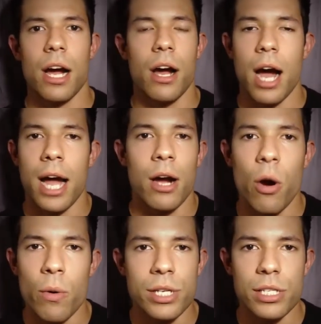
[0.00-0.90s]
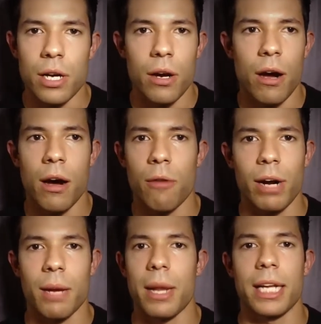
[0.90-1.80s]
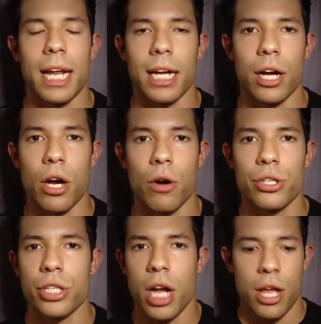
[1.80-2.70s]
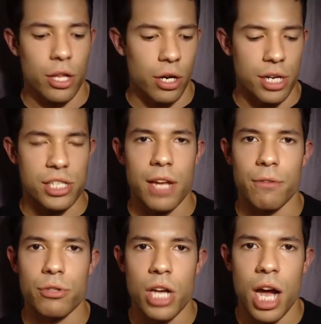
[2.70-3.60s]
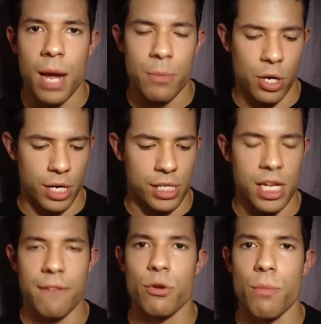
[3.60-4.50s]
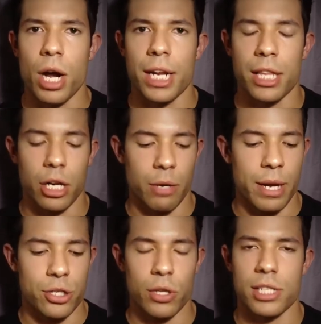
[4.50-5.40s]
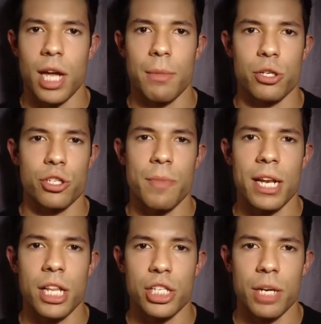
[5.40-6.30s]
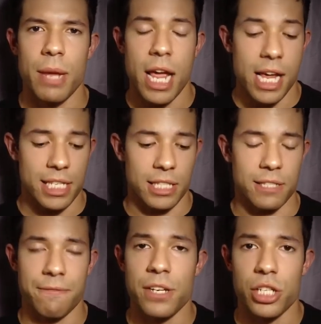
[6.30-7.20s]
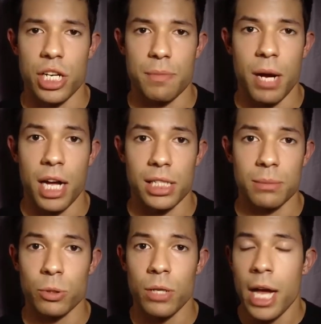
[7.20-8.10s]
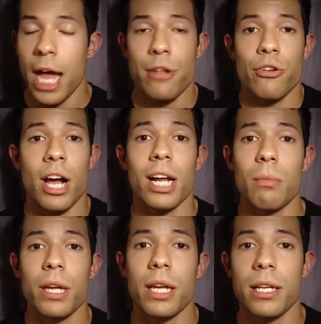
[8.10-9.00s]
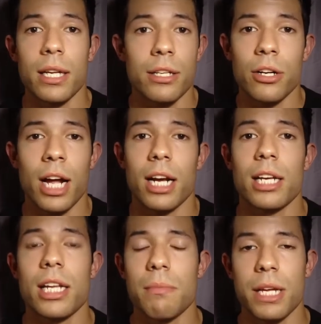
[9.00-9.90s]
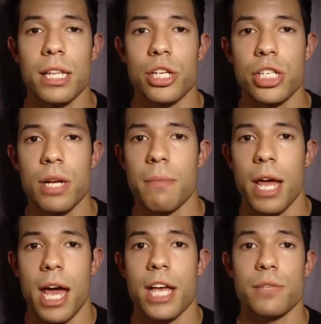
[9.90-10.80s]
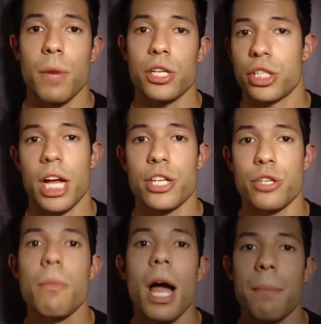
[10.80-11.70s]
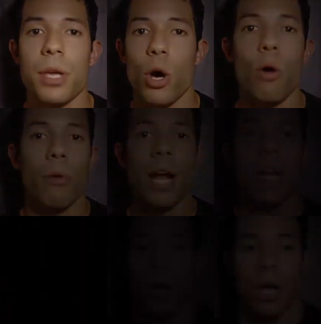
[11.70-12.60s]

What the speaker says: I always recommend getting a coach. They're going to save you time, they're going to save you money, they're going to make sure the time that you spend in the gym is as efficient as possible, and you're not going to need to be in the gym as much as you might be already.